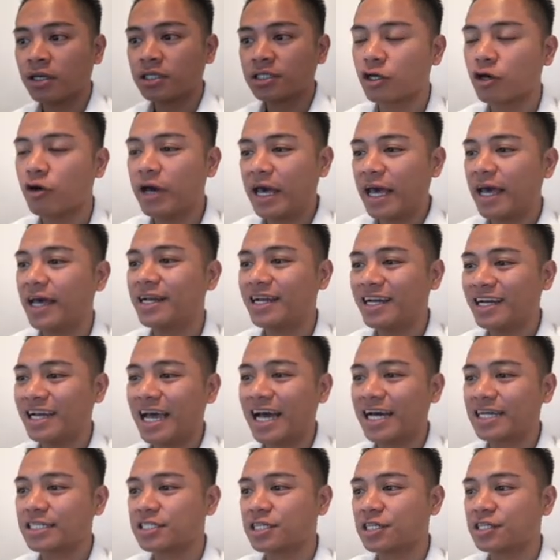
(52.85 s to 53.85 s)
Go ahead and
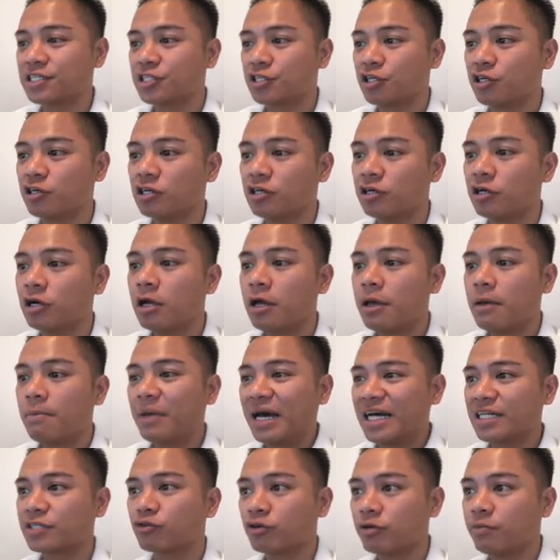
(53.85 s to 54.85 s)
access your
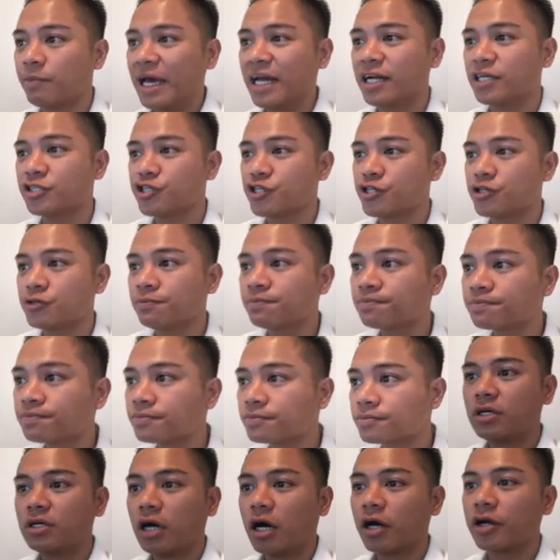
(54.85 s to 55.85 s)
password manager.
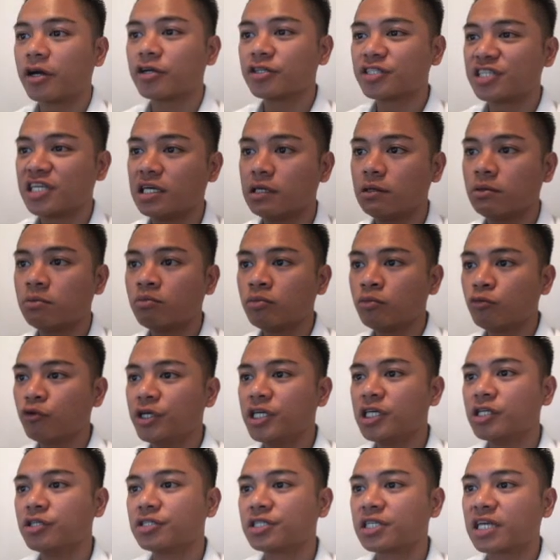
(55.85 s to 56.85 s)
On our team, we
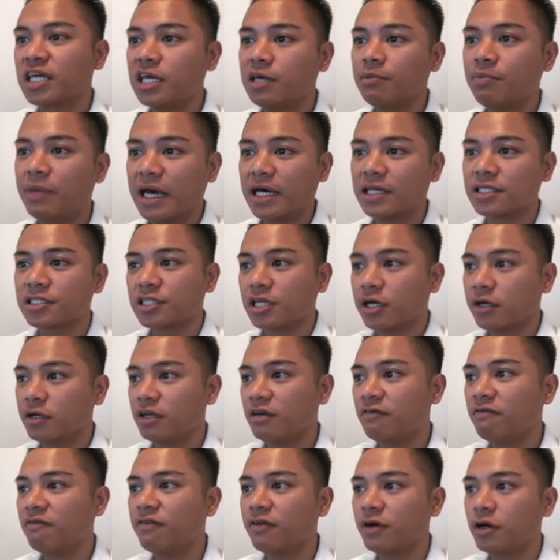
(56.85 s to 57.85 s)
use
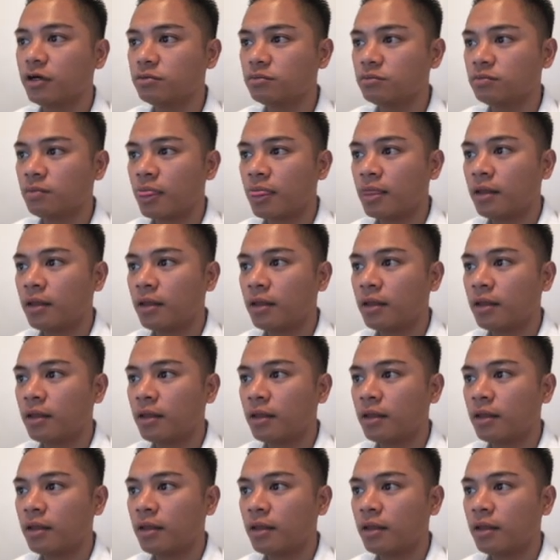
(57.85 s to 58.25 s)
keypass.info,